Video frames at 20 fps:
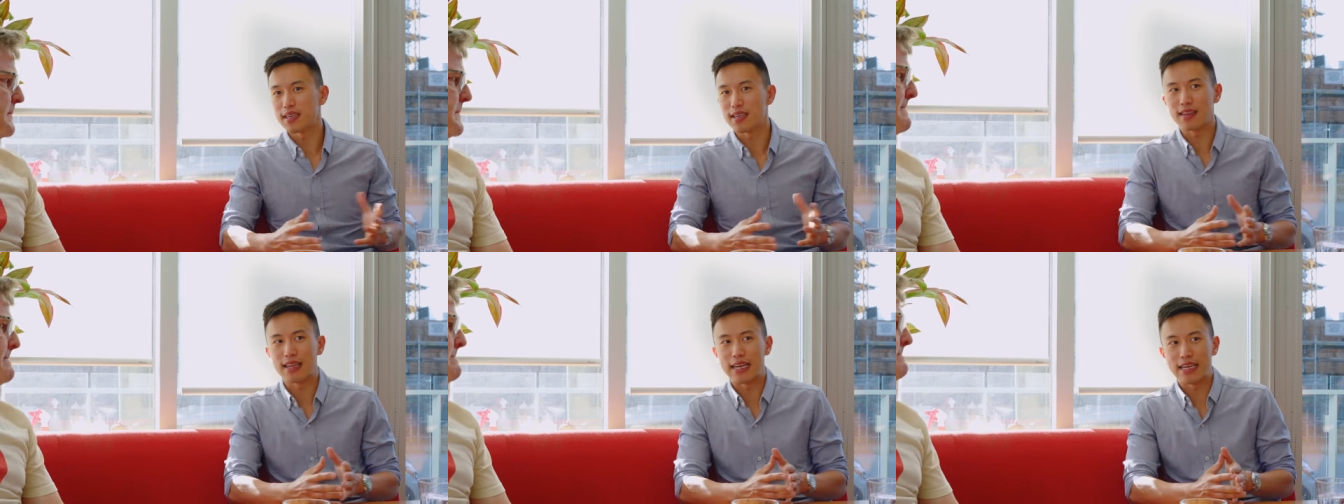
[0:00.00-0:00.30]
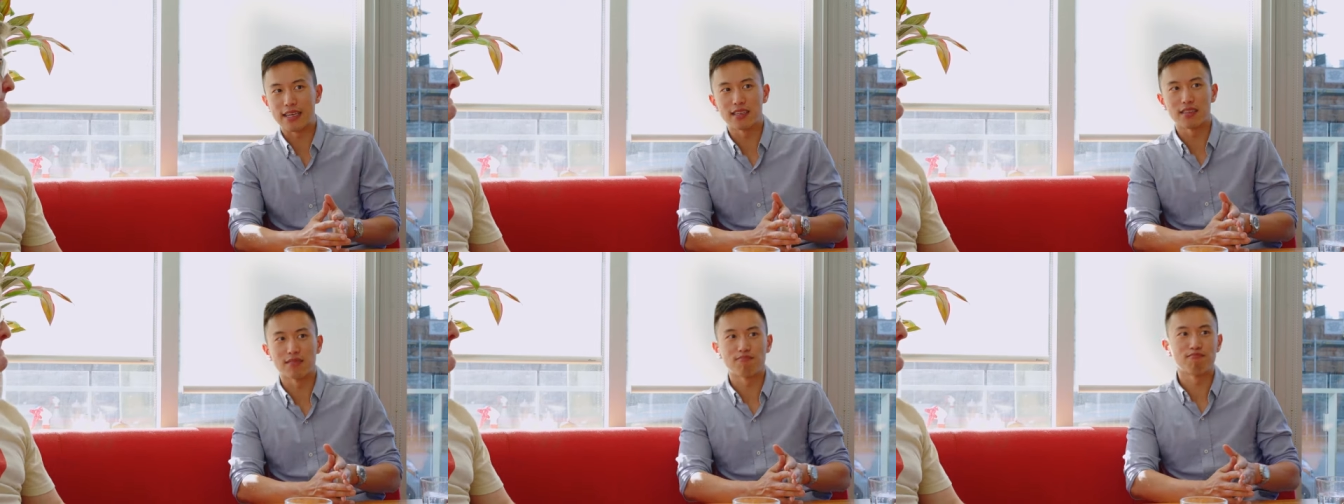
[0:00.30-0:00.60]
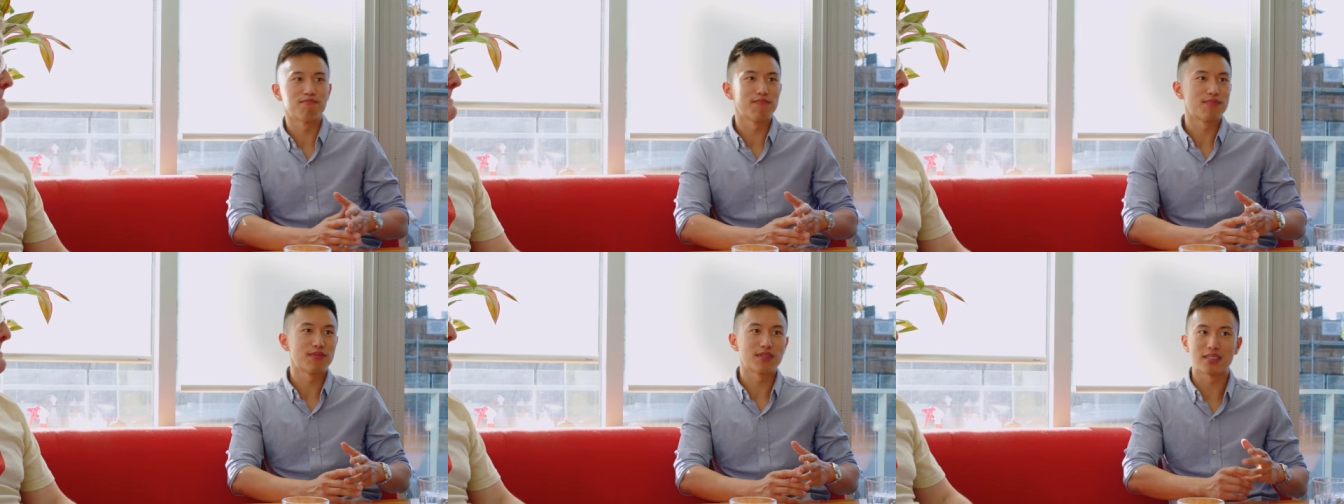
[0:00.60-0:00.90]
it like a
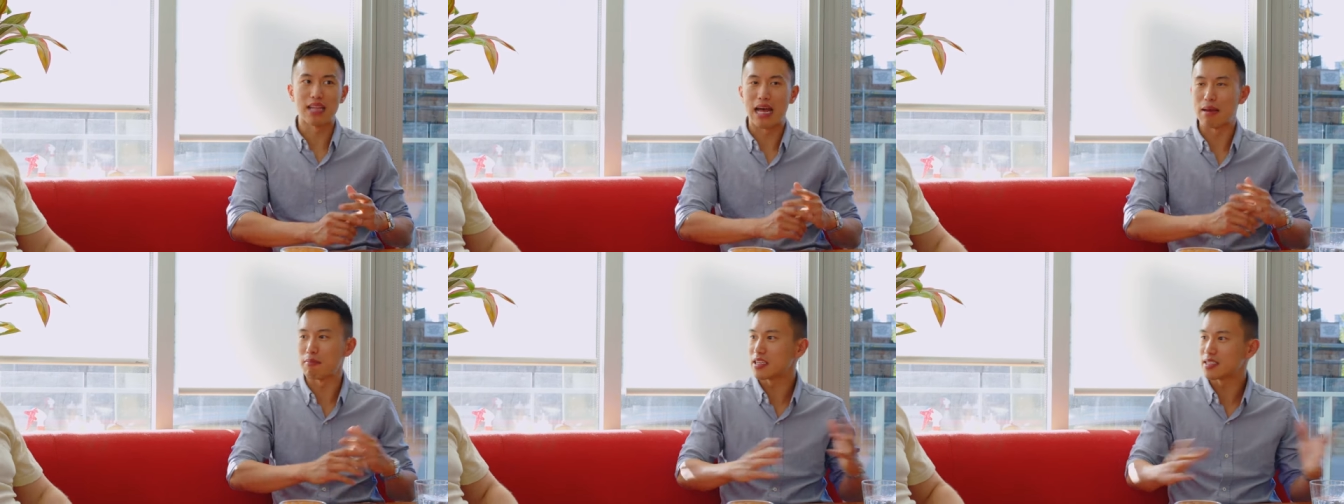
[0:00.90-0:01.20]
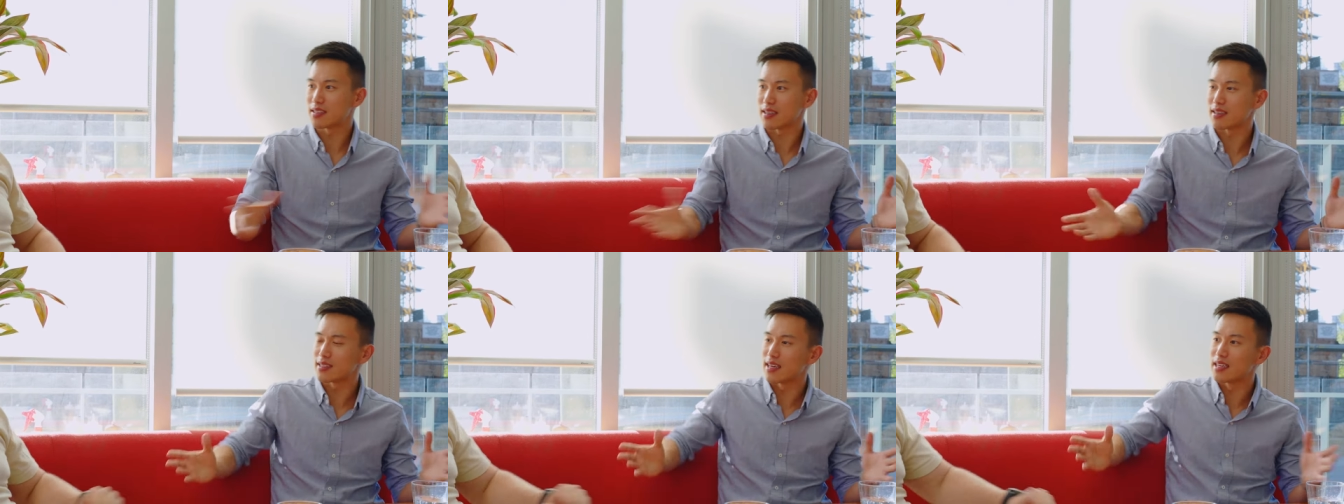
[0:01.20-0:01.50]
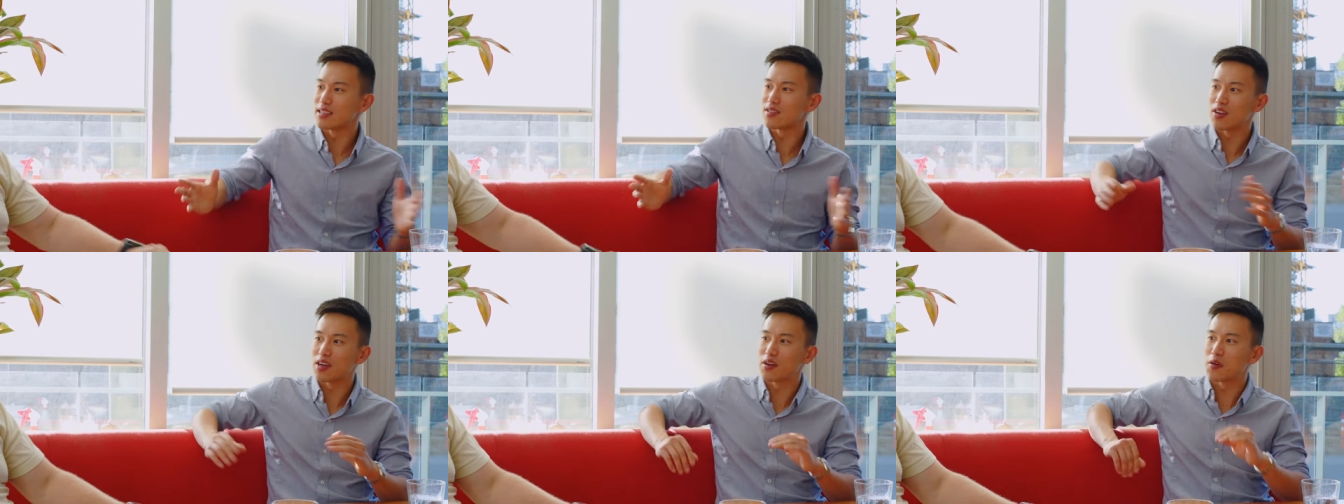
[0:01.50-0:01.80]
slamming
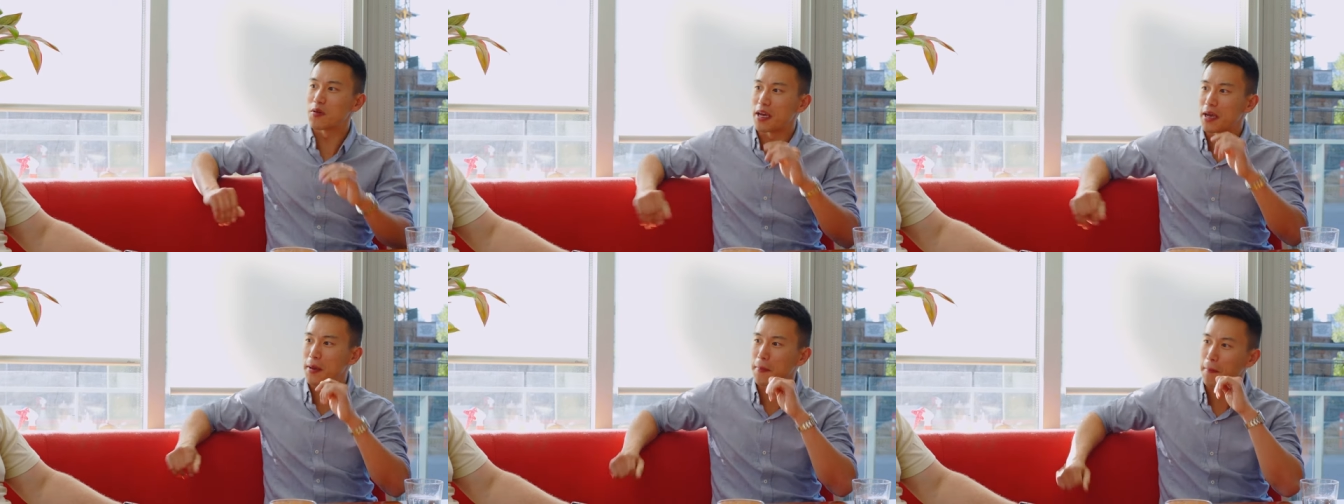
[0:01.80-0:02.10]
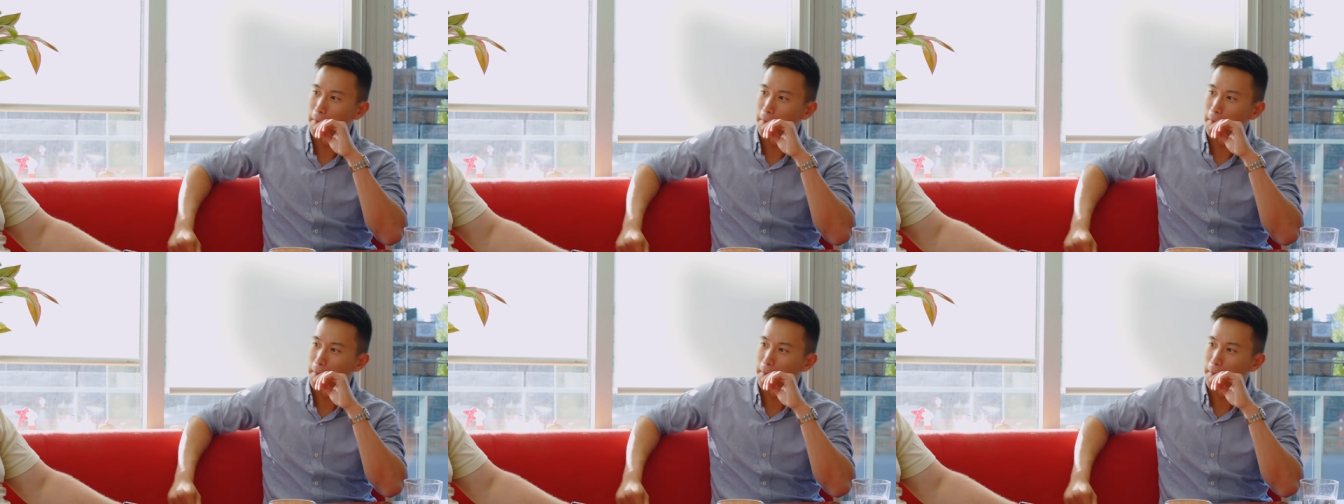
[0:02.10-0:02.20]
success right away?